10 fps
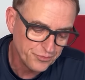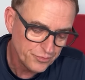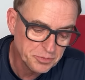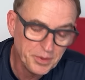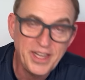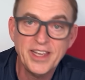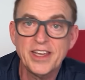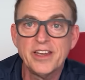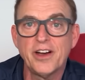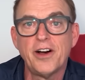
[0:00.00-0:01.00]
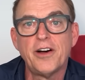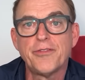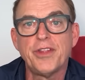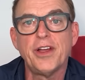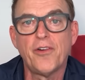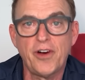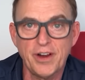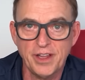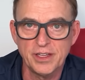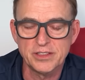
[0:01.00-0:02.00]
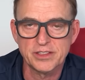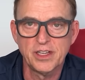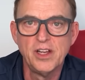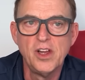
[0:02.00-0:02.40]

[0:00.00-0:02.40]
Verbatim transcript: Speaking of the audience,